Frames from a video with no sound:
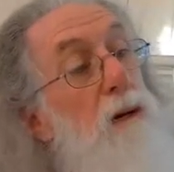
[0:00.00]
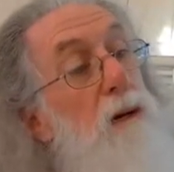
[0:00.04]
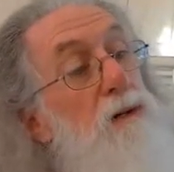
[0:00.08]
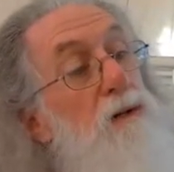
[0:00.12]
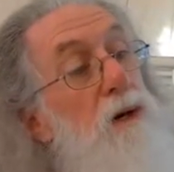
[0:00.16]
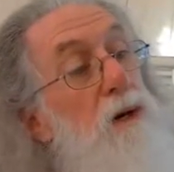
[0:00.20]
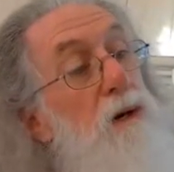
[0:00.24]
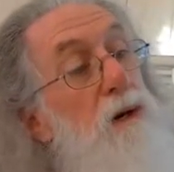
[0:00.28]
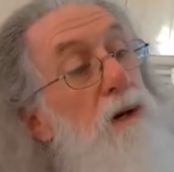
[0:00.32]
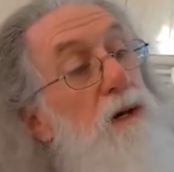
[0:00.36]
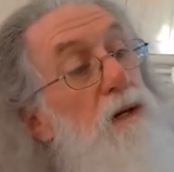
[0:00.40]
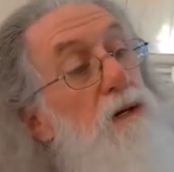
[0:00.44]

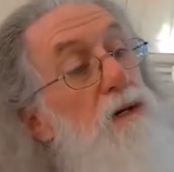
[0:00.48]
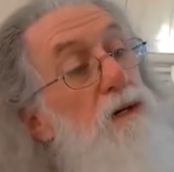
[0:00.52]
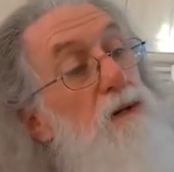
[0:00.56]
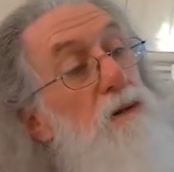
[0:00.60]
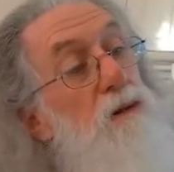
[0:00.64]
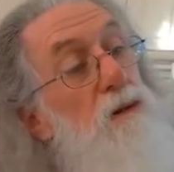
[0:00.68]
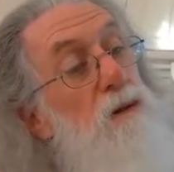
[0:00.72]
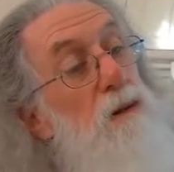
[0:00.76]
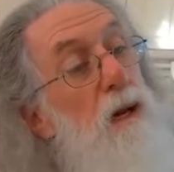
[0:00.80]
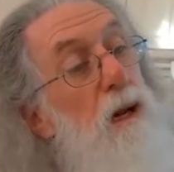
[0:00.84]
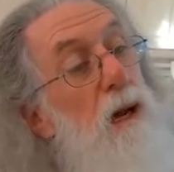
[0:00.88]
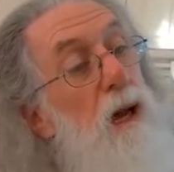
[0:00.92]
So
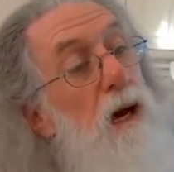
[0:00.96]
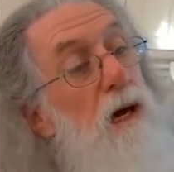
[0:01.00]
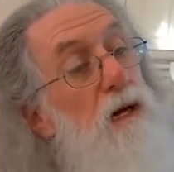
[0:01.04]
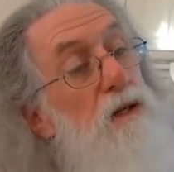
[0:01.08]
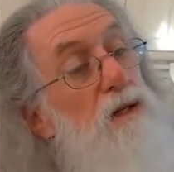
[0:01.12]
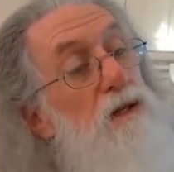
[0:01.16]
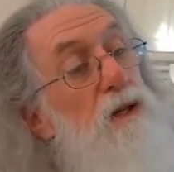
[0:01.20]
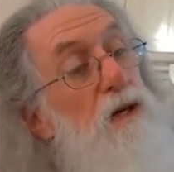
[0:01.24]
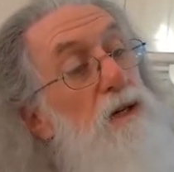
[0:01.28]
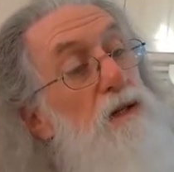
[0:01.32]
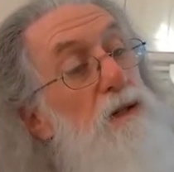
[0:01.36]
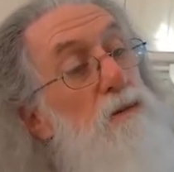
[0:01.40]
each
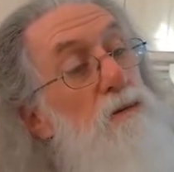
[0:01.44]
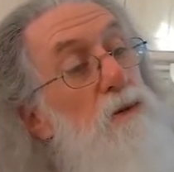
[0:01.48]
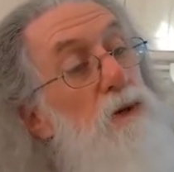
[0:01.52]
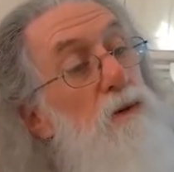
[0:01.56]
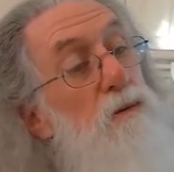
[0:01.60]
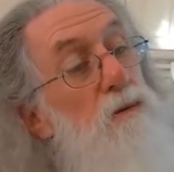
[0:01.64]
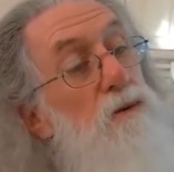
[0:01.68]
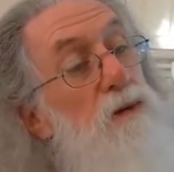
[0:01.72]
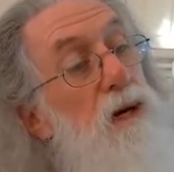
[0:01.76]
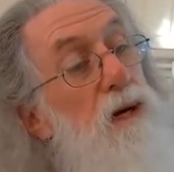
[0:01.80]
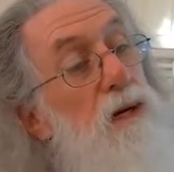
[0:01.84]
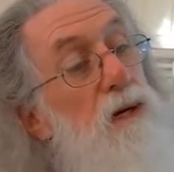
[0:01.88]
large decimal,
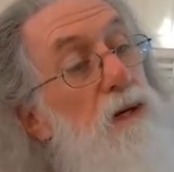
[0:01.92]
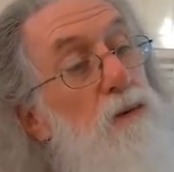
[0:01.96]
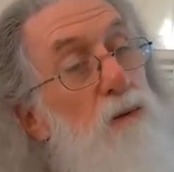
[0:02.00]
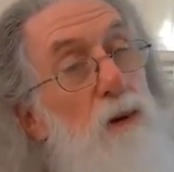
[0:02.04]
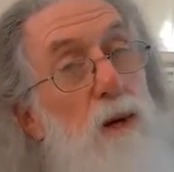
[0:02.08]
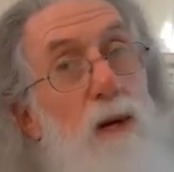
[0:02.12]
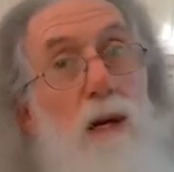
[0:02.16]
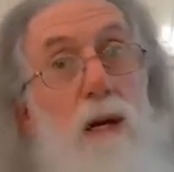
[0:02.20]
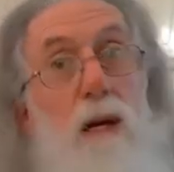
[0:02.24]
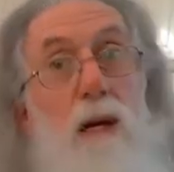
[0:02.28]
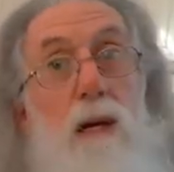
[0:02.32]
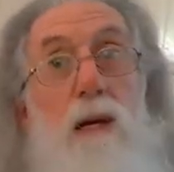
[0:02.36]

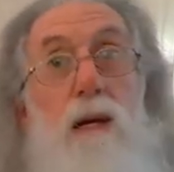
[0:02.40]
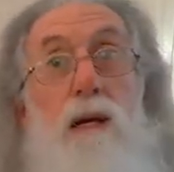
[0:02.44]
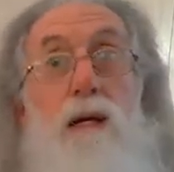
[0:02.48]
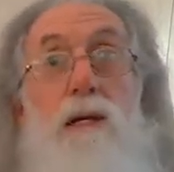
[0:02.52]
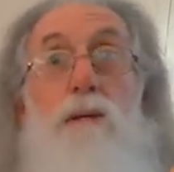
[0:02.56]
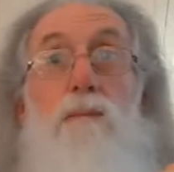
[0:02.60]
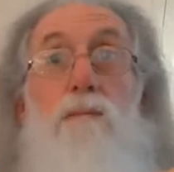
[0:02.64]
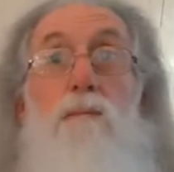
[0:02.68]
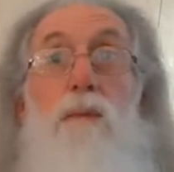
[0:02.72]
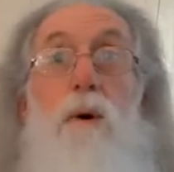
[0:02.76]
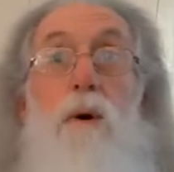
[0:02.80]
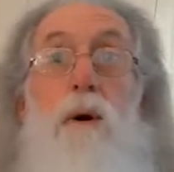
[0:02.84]
1020,
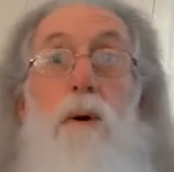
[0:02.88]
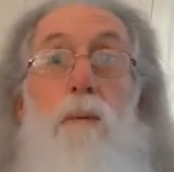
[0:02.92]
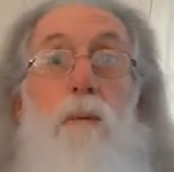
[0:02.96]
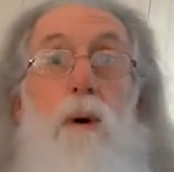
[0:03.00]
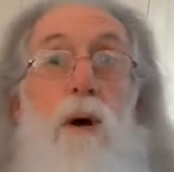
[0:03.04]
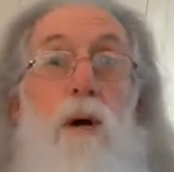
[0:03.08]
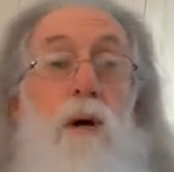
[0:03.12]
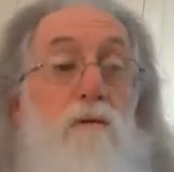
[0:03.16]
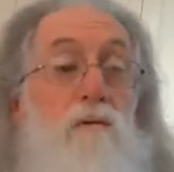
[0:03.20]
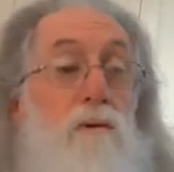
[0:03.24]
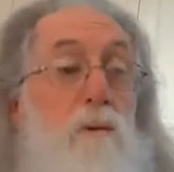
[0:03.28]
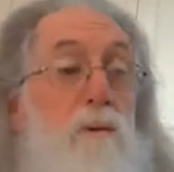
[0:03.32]
is
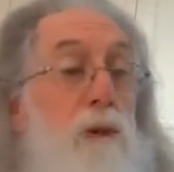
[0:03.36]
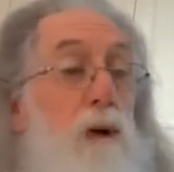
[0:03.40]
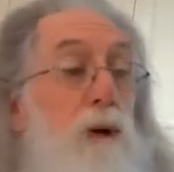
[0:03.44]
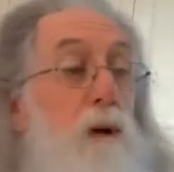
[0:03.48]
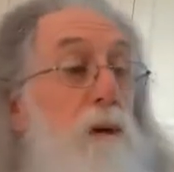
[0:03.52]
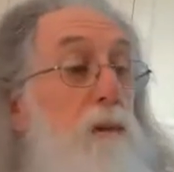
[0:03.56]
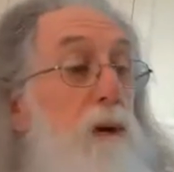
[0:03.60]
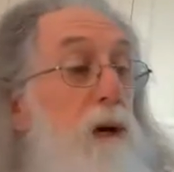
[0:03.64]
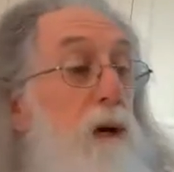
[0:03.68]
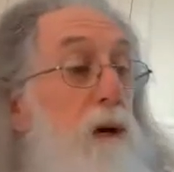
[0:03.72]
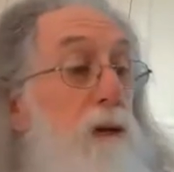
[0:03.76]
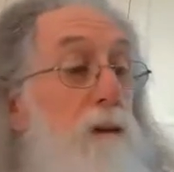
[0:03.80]
0.1 of a
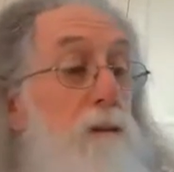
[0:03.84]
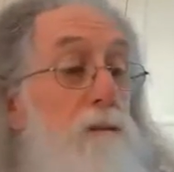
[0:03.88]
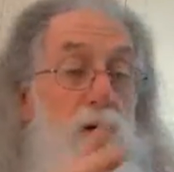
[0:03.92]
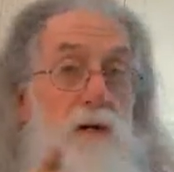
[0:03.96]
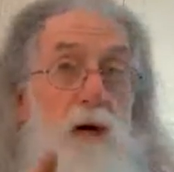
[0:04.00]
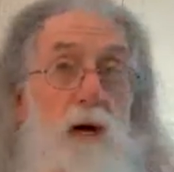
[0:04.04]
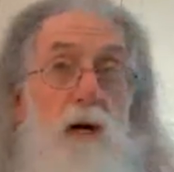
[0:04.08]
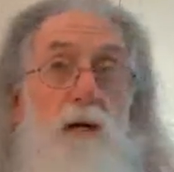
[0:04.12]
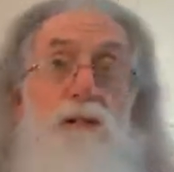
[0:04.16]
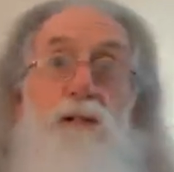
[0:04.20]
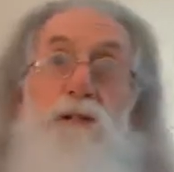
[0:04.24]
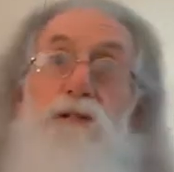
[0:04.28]
millimetre.
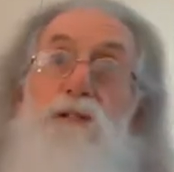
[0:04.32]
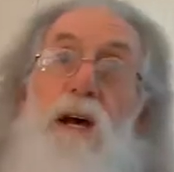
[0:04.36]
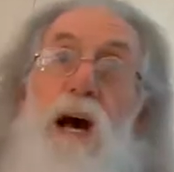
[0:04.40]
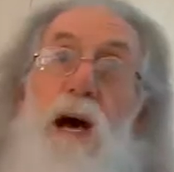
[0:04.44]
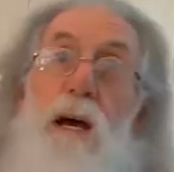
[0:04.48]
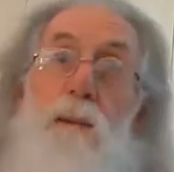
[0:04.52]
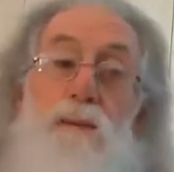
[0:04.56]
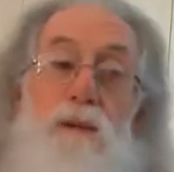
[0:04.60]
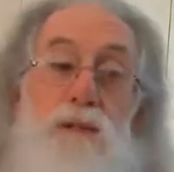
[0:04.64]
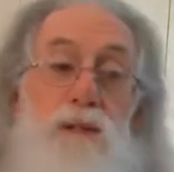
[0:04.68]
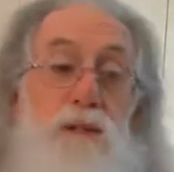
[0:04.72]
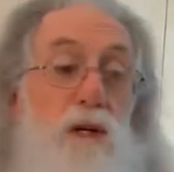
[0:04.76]
So it's the
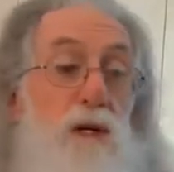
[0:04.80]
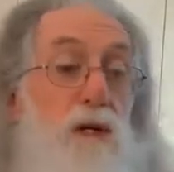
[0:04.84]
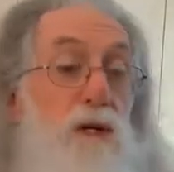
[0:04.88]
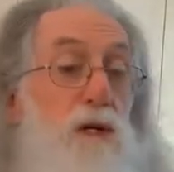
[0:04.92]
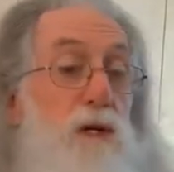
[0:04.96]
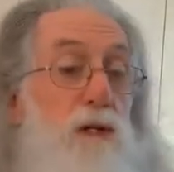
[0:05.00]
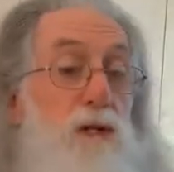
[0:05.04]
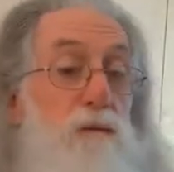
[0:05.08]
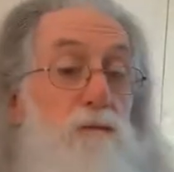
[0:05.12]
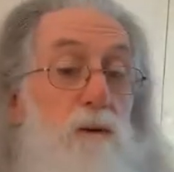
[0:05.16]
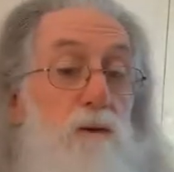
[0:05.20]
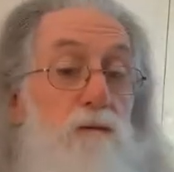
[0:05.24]
same
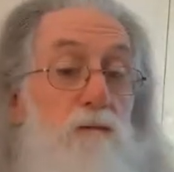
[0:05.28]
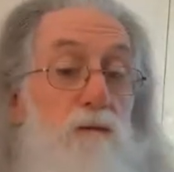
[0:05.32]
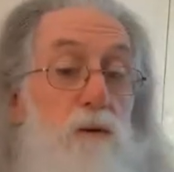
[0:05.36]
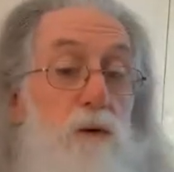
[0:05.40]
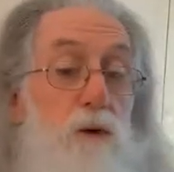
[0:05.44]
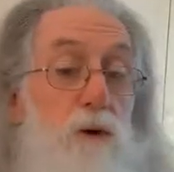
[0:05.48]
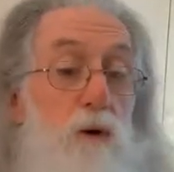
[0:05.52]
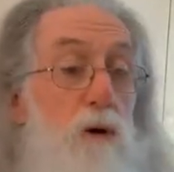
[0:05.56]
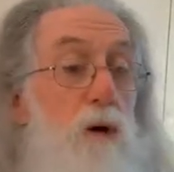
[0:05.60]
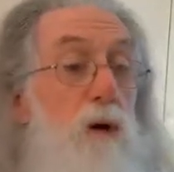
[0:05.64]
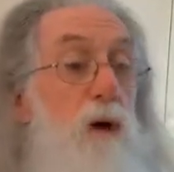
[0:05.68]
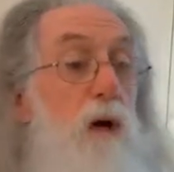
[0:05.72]
procedure as
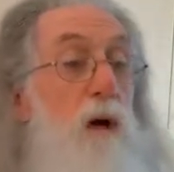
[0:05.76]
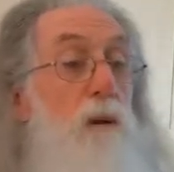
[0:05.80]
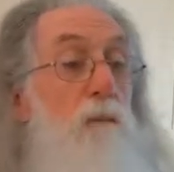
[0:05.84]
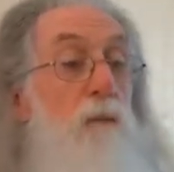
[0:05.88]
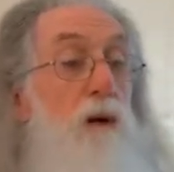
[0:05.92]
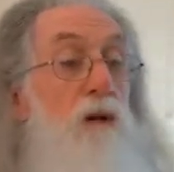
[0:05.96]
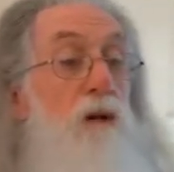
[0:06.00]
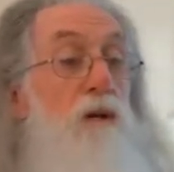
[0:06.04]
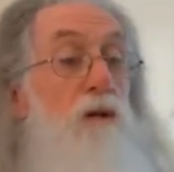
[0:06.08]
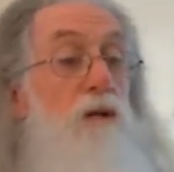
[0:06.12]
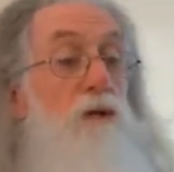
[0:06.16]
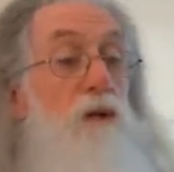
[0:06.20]
before,
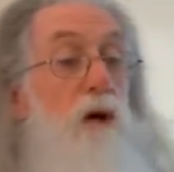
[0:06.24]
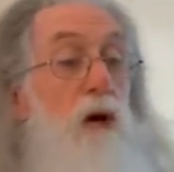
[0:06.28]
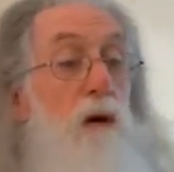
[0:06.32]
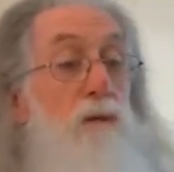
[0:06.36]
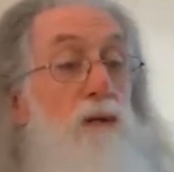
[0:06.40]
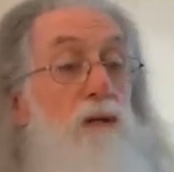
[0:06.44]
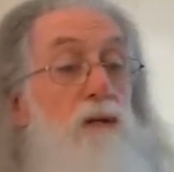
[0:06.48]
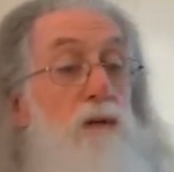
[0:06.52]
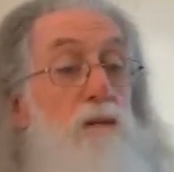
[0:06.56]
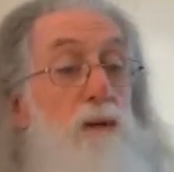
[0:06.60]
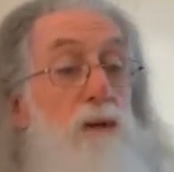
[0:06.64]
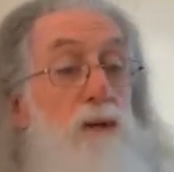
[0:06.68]
but this time
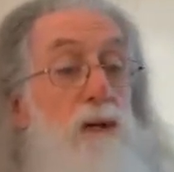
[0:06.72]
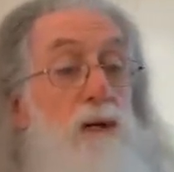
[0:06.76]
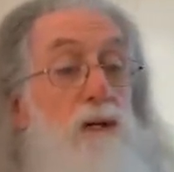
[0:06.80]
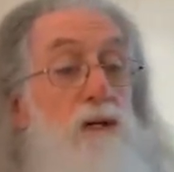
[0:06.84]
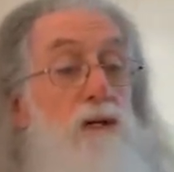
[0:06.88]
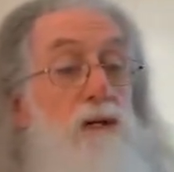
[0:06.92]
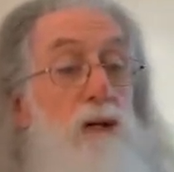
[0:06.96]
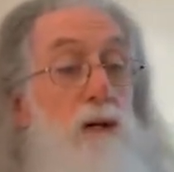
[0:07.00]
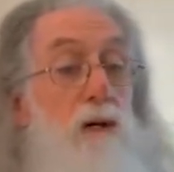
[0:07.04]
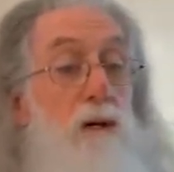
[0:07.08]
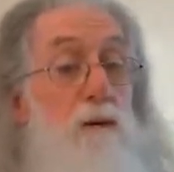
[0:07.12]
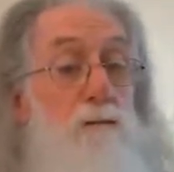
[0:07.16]
it's a bit
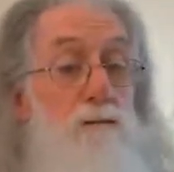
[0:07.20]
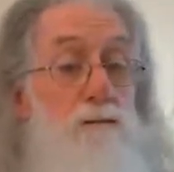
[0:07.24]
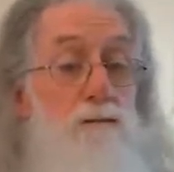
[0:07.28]
easier.